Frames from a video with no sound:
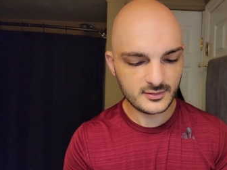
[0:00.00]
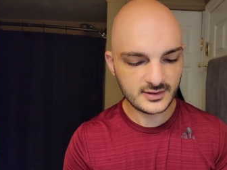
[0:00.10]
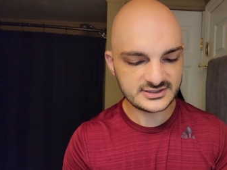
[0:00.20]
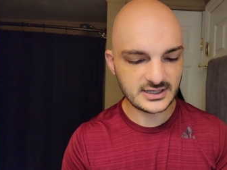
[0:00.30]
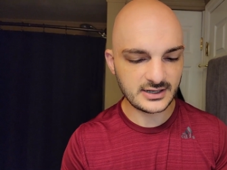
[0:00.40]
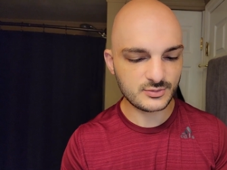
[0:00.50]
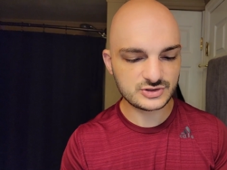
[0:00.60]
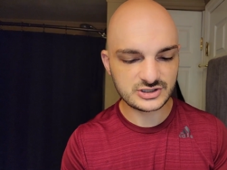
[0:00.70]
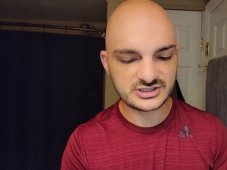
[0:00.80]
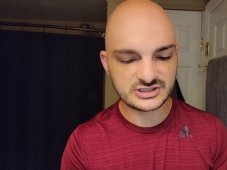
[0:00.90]
Like I said, it
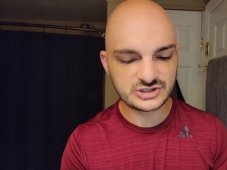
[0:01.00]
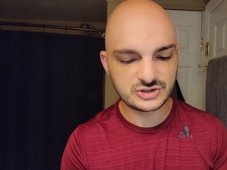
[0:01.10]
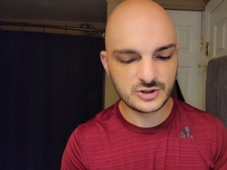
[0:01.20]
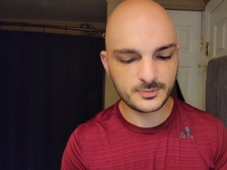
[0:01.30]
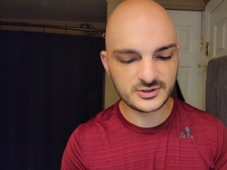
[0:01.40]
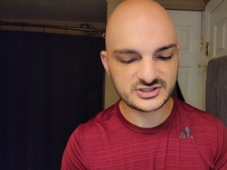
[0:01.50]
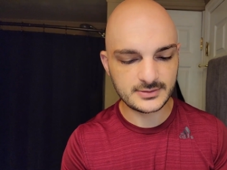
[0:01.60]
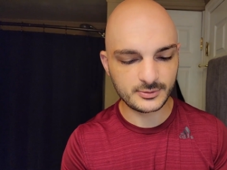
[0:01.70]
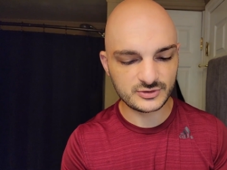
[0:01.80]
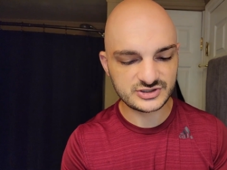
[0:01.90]
was it's a super
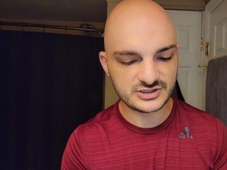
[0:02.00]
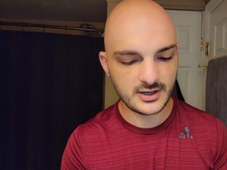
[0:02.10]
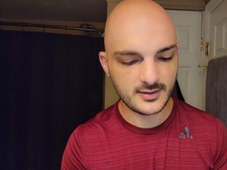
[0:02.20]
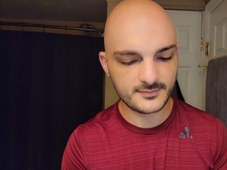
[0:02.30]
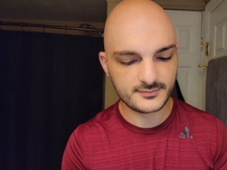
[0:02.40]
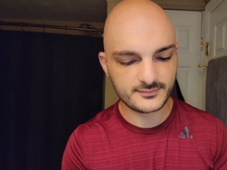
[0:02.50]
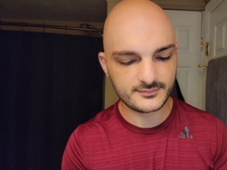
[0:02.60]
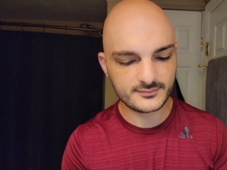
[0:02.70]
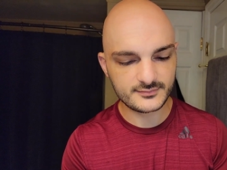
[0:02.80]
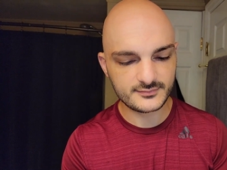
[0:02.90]
simple um,
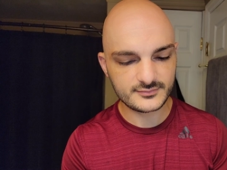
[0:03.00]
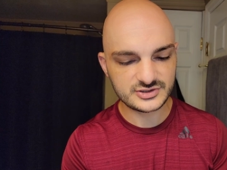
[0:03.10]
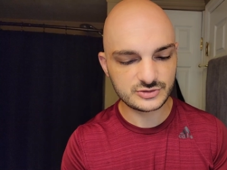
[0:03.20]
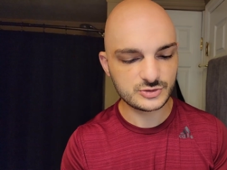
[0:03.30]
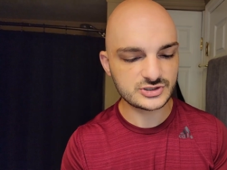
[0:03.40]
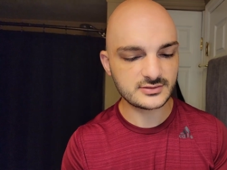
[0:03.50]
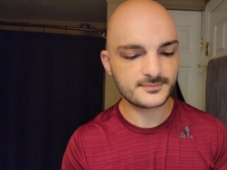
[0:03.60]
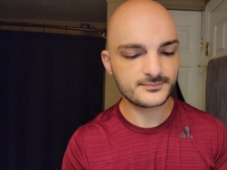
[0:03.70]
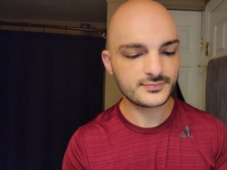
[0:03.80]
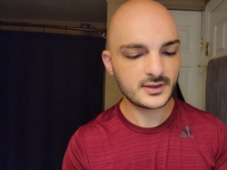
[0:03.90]

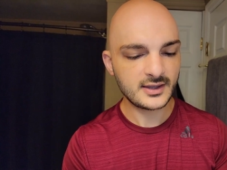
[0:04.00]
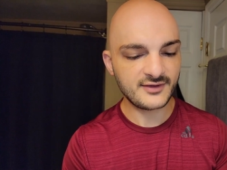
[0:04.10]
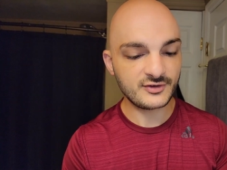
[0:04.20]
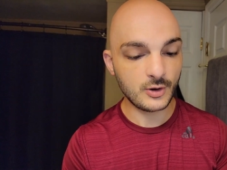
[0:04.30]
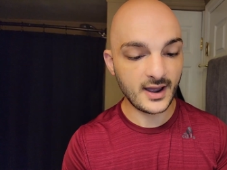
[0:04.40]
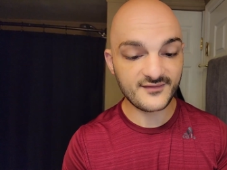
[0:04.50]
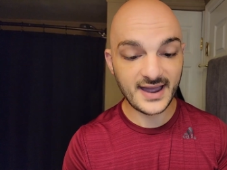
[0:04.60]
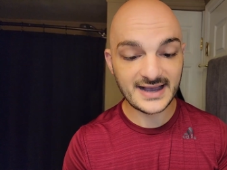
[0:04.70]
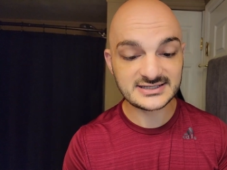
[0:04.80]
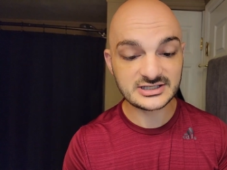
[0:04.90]
solution if you don't have
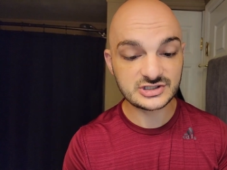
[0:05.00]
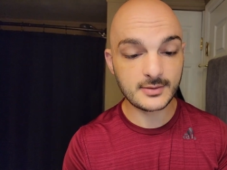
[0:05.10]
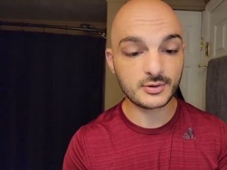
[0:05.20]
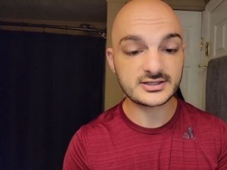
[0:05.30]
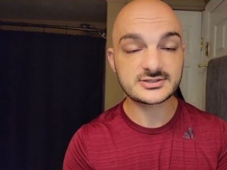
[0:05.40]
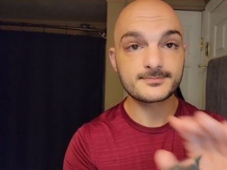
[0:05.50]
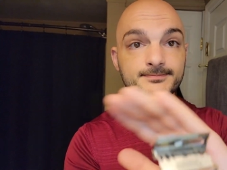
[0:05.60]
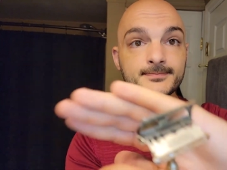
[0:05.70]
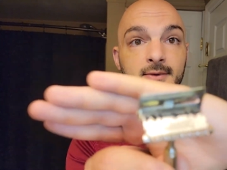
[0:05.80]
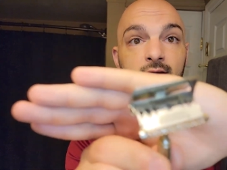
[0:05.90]
access to gem blades,
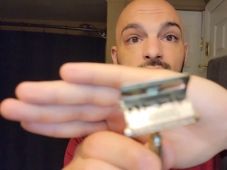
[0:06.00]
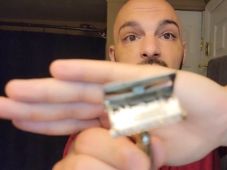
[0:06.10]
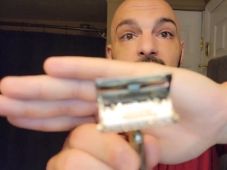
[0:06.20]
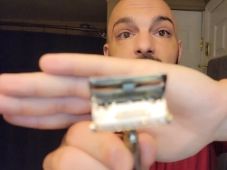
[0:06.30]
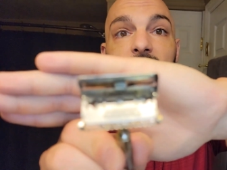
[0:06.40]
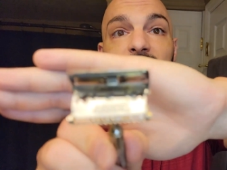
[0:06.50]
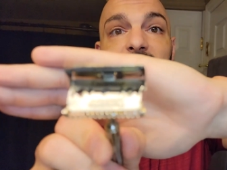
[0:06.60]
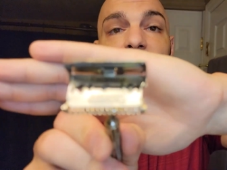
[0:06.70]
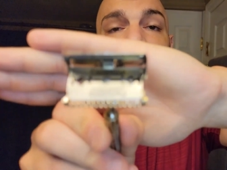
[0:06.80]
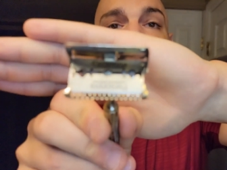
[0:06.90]
right? And
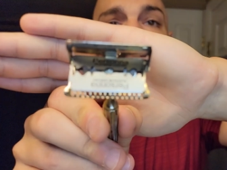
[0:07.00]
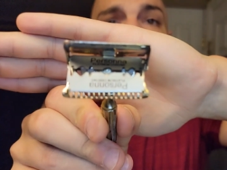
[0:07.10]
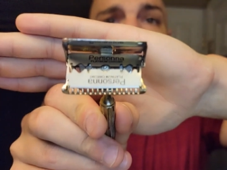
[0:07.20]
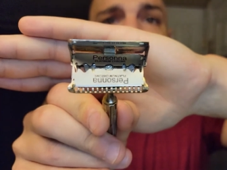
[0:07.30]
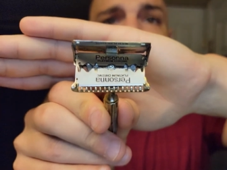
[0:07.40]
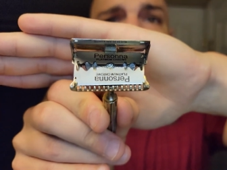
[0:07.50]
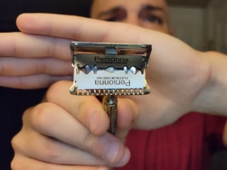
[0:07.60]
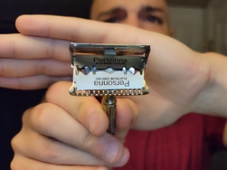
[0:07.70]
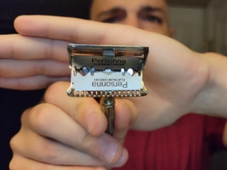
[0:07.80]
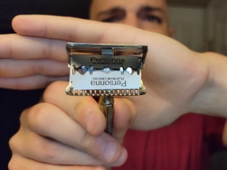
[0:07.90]
I, I did have somebody ask me, I
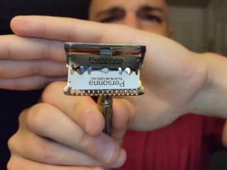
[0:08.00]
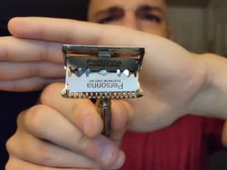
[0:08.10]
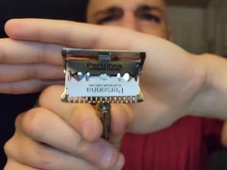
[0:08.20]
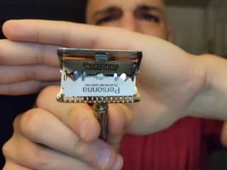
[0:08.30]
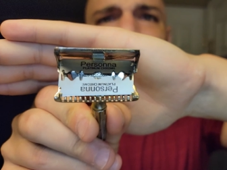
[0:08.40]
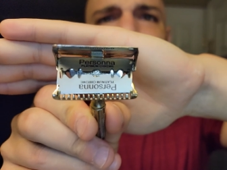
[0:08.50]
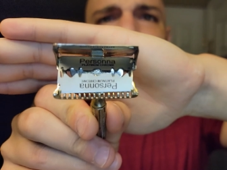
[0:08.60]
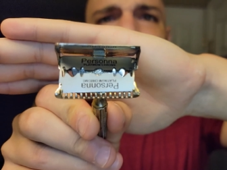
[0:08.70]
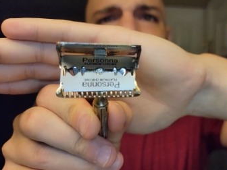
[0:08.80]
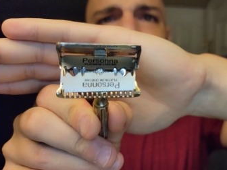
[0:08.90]
said, why a DE
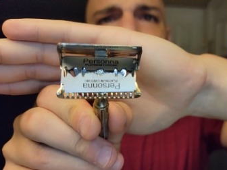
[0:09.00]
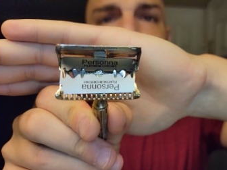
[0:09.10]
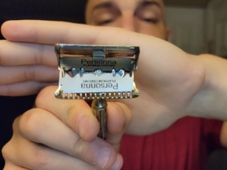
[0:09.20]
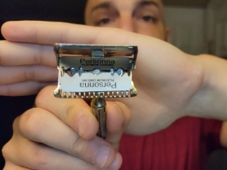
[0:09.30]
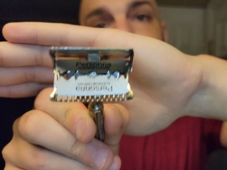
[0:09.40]
blade in a gem?